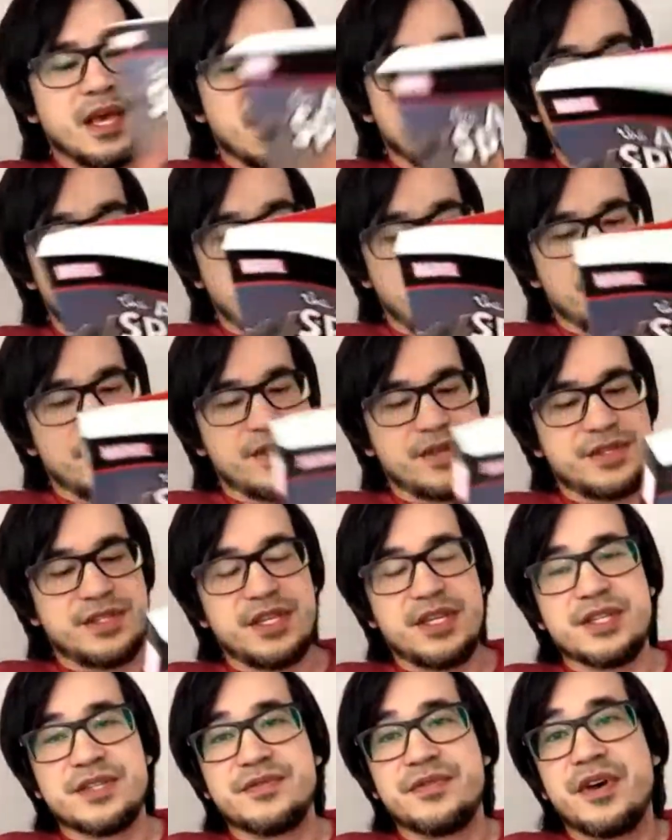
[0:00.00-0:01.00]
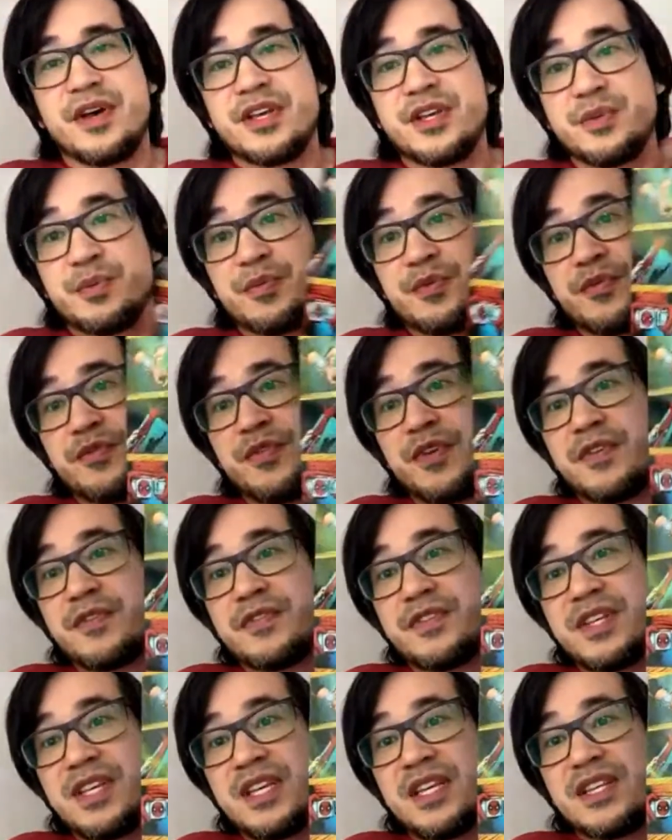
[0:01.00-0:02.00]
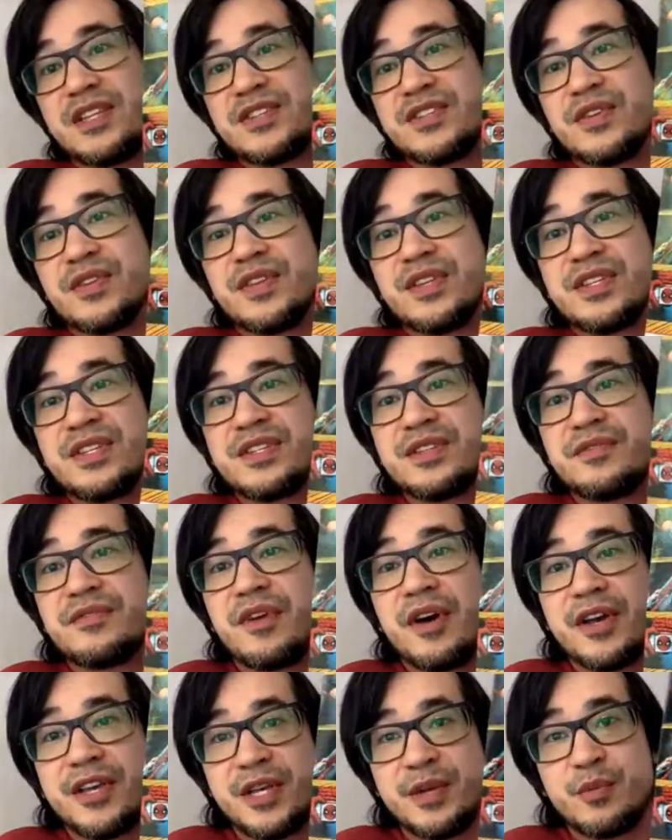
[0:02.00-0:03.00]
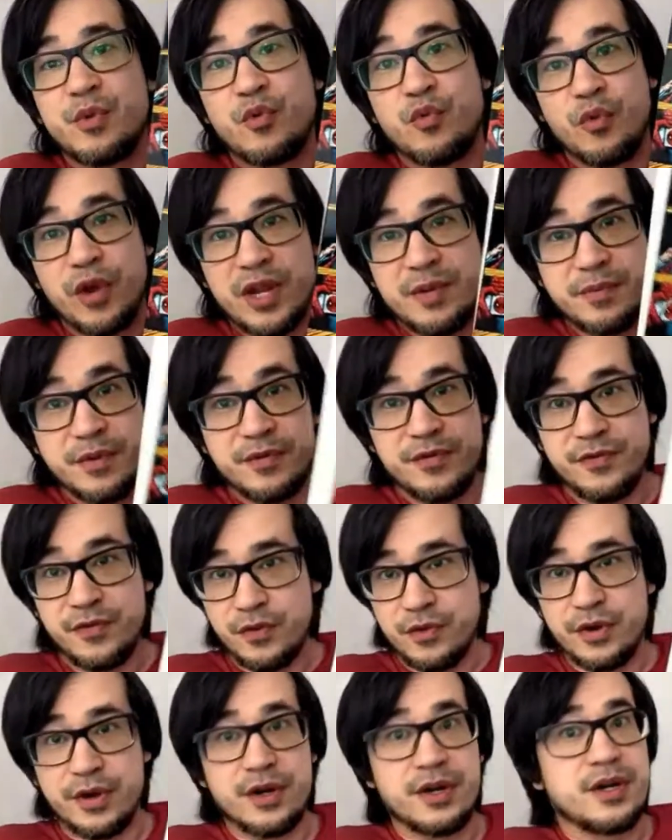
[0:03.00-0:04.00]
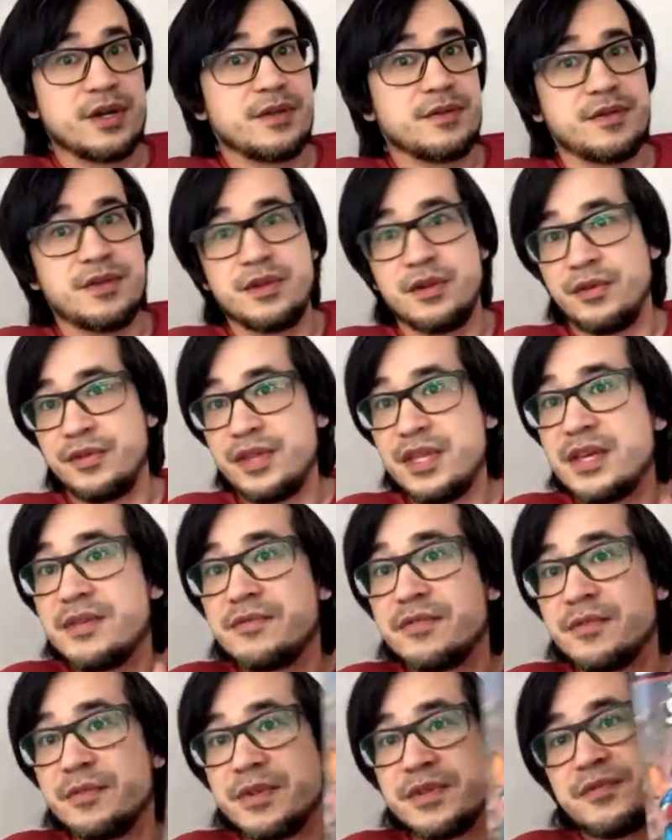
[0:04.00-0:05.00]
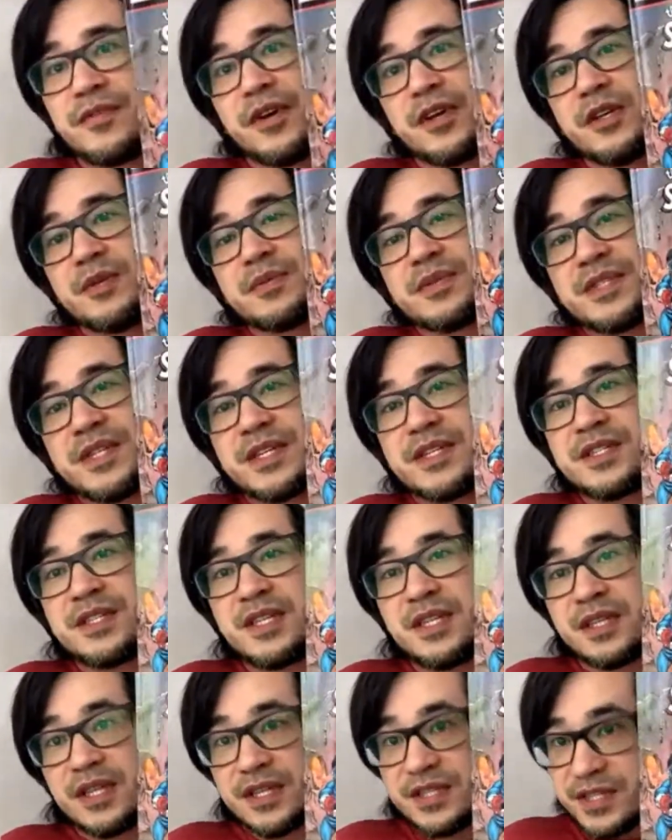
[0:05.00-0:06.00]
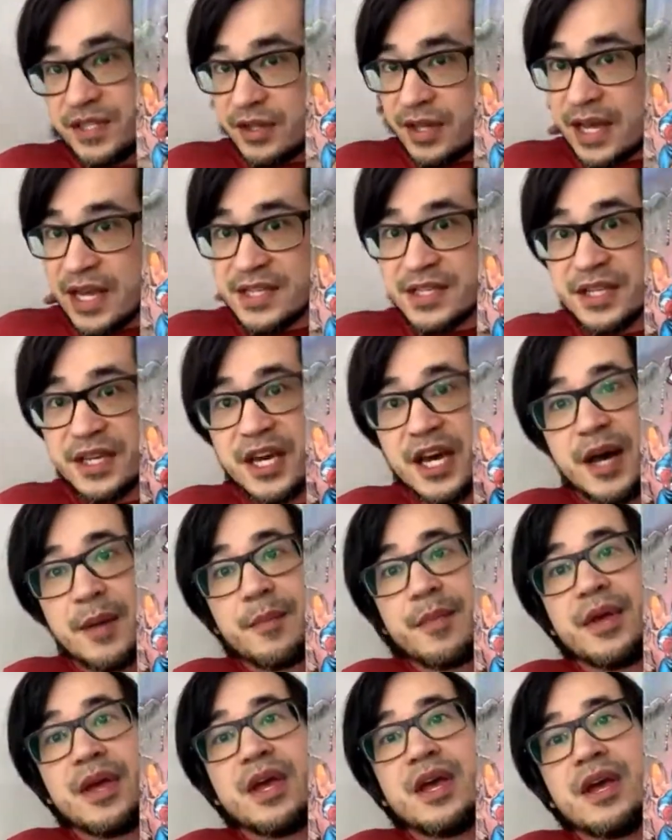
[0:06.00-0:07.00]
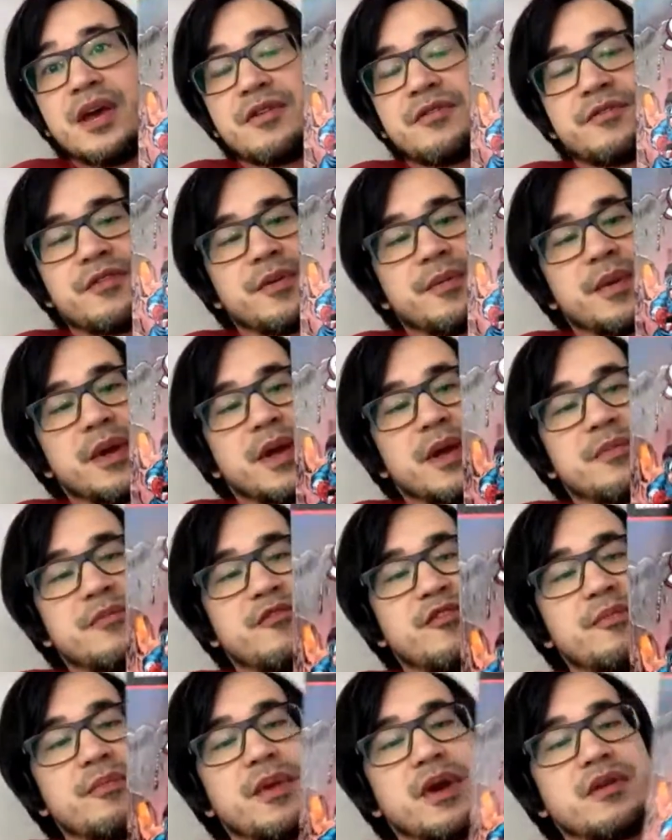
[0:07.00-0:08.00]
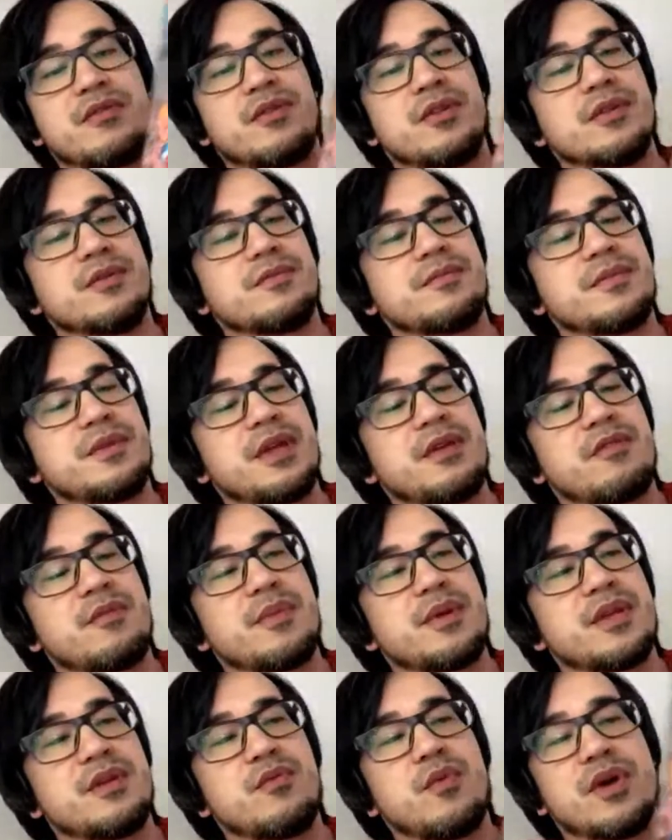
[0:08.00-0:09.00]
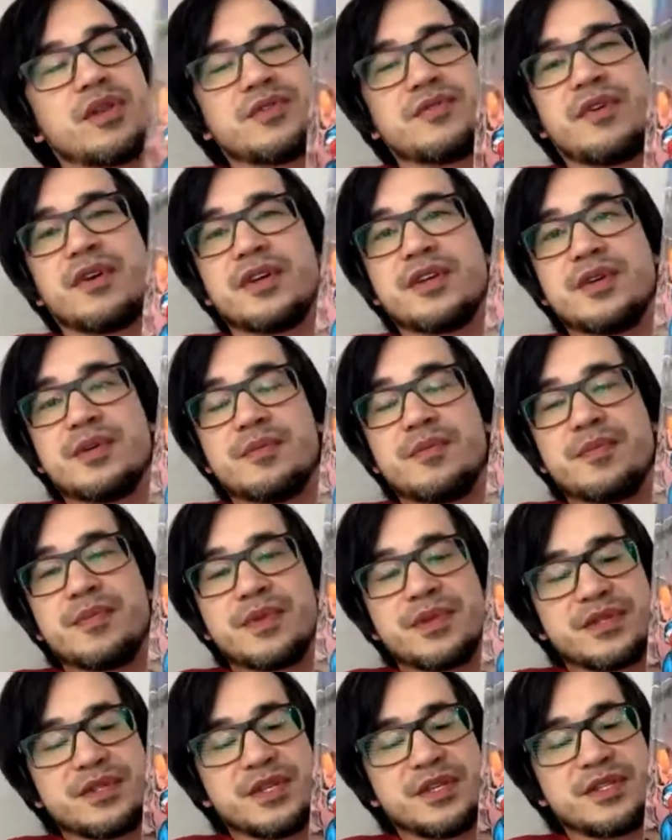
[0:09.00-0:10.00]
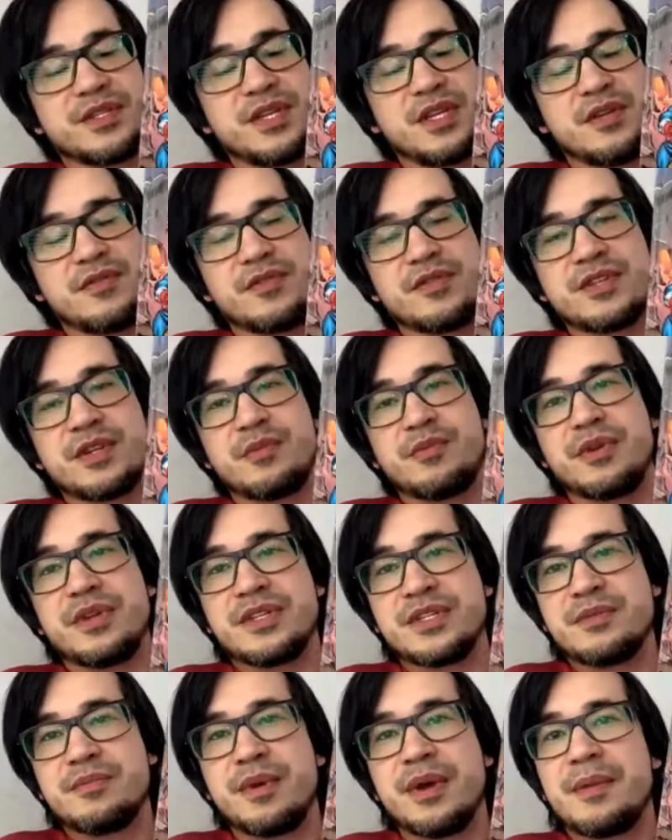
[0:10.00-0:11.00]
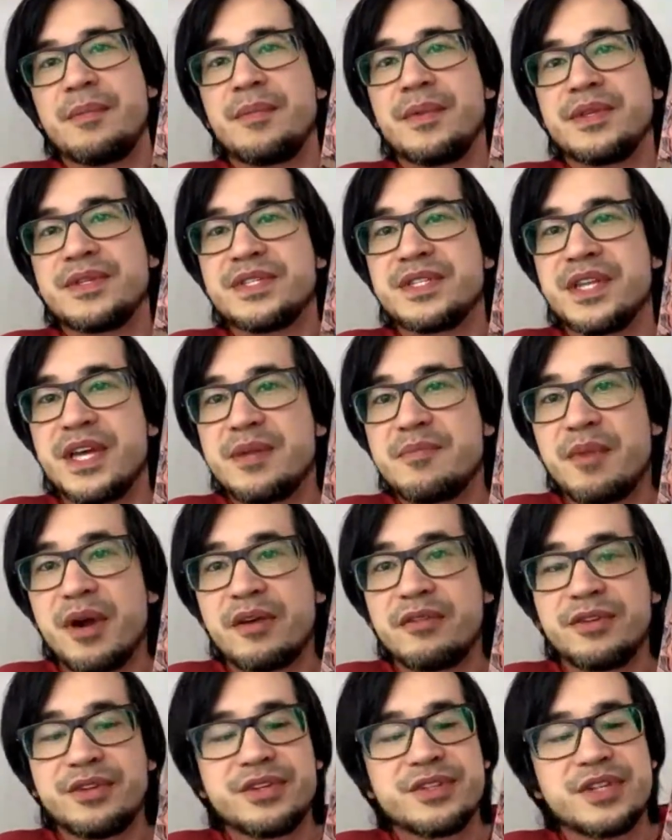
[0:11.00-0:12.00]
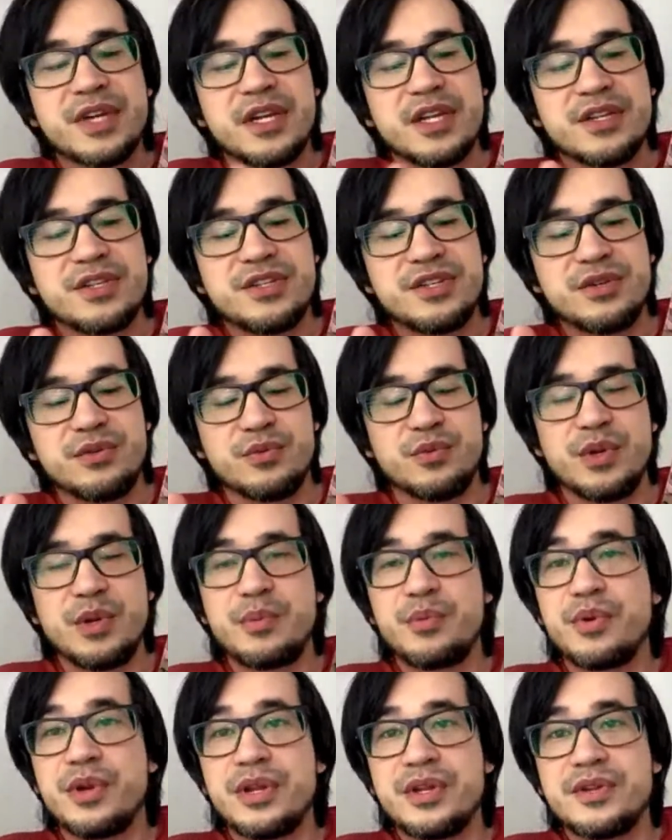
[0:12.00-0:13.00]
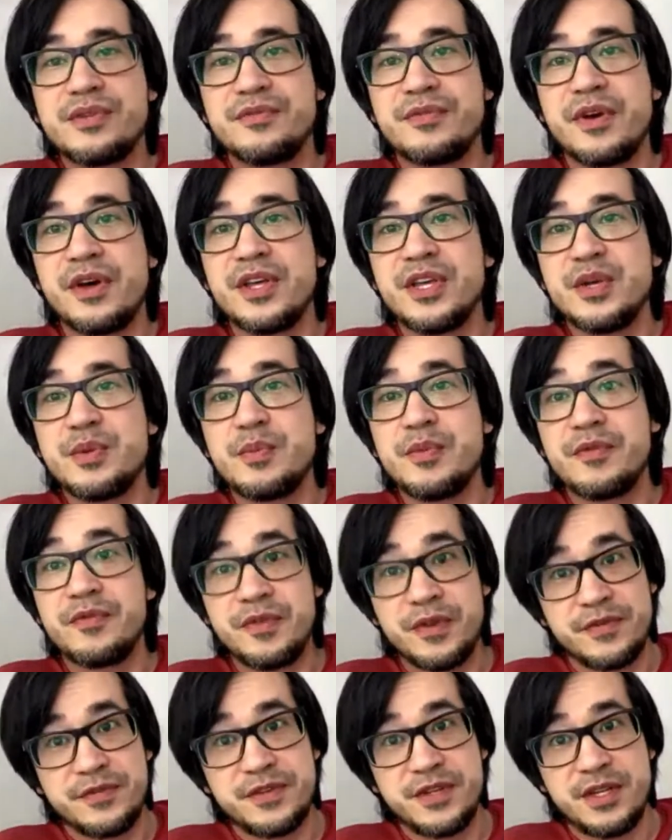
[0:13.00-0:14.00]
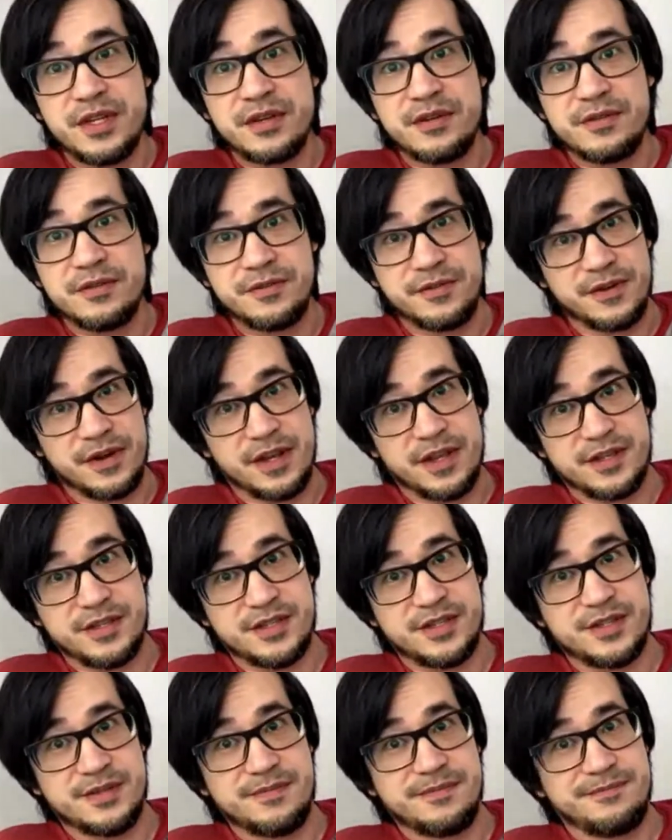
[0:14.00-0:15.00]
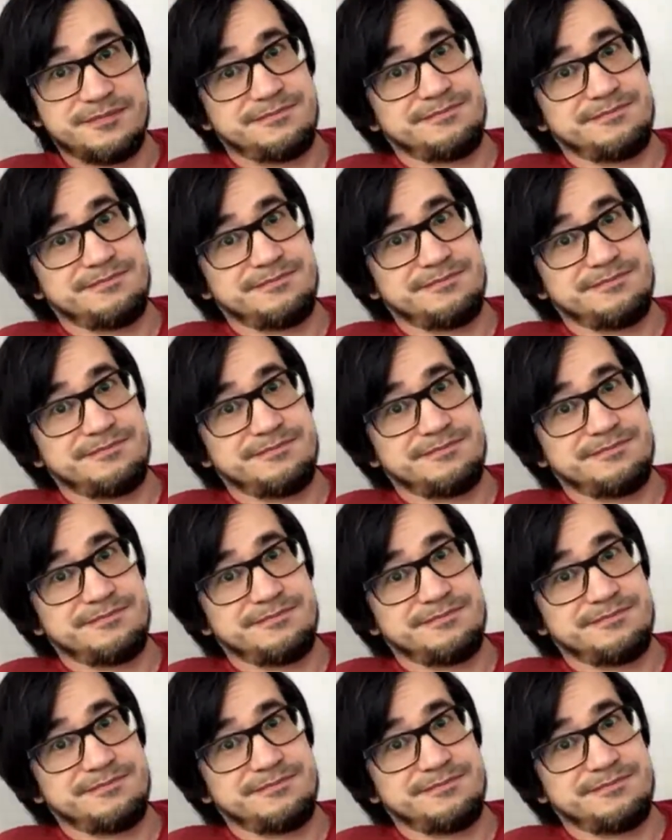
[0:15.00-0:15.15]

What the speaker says: Now, this is volume 15, so this is the volume right before, you know, the infamous volume 16 that still hasn't come from Marvel. Everybody wants volume 16 for some reason, but instead Marvel decided to reprint volume 15 for us.